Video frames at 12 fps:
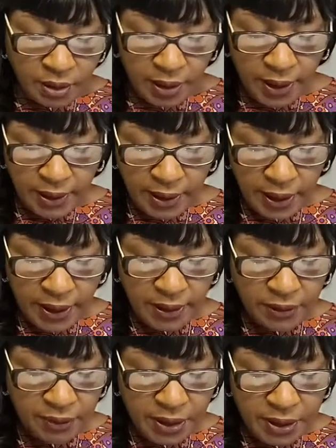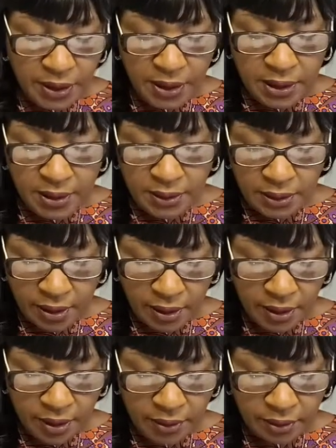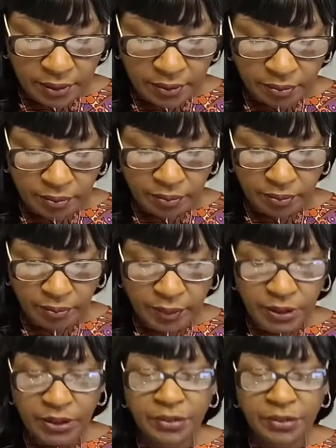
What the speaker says: And A3 is, there's